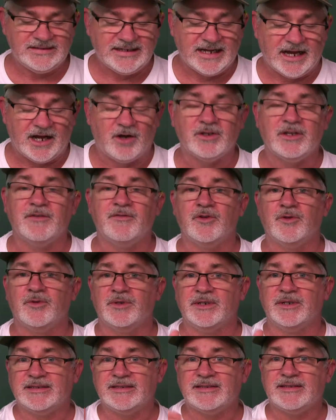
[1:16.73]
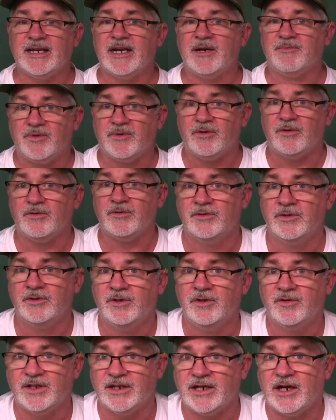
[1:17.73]
Now, I'll give you an example
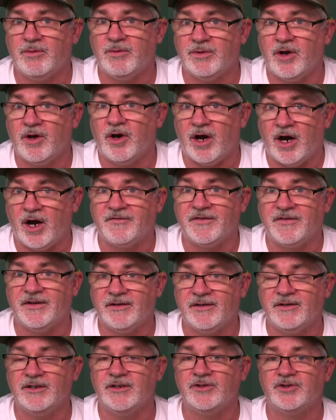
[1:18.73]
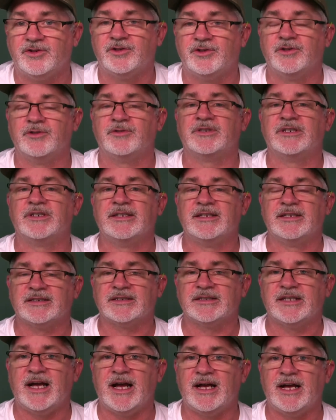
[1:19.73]
that I would often introduce in this
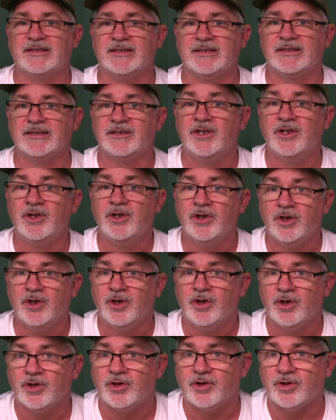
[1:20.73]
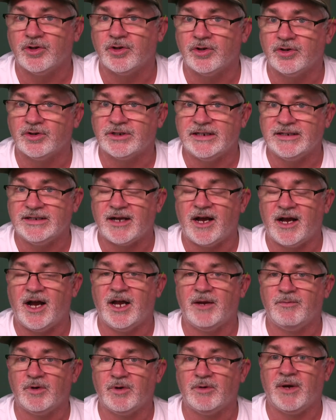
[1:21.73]
class is there is a
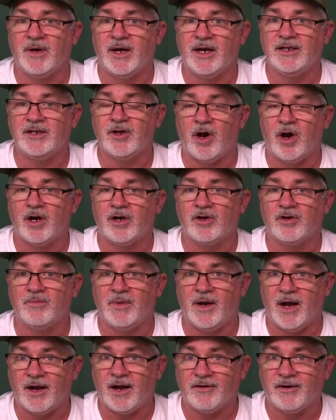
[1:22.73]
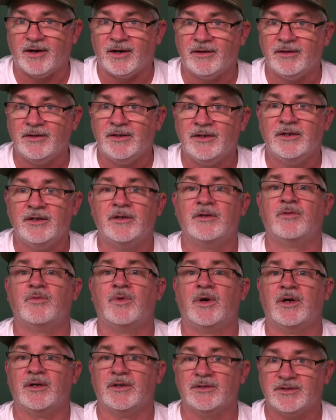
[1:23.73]
time when my daughter Mara
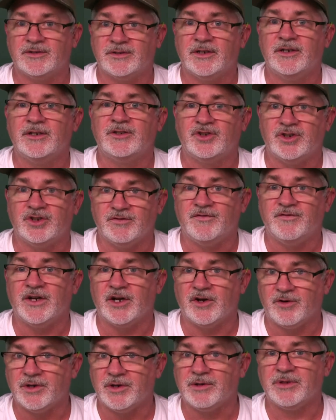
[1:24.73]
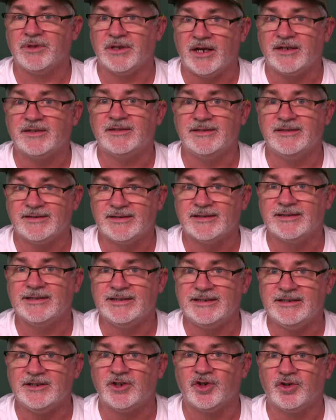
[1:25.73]
was very reluctant to
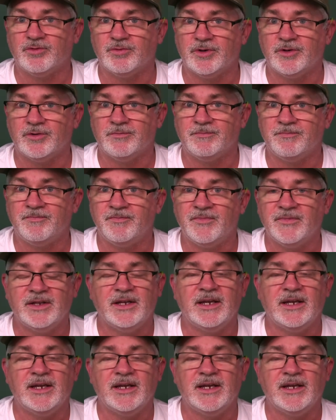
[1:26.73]
clean her room.